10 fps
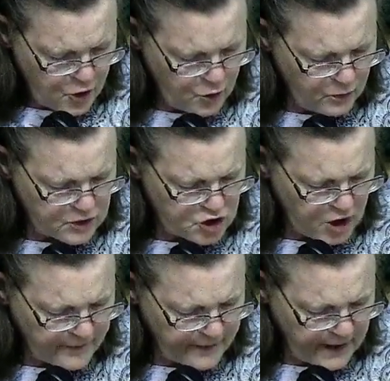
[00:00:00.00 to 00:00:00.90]
who would
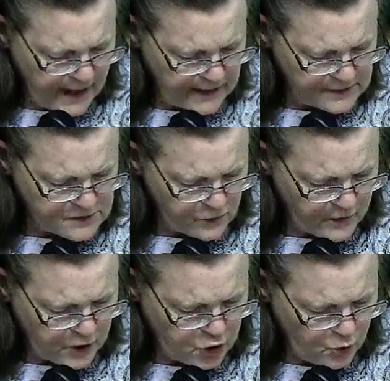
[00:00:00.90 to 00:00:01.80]
shut the gates so
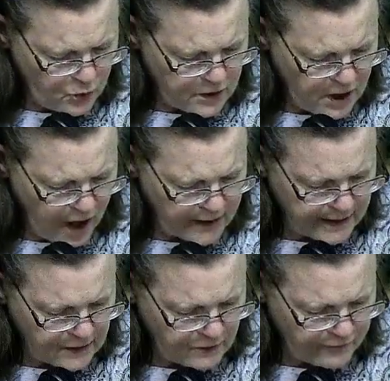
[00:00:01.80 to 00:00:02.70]
that you would not kindle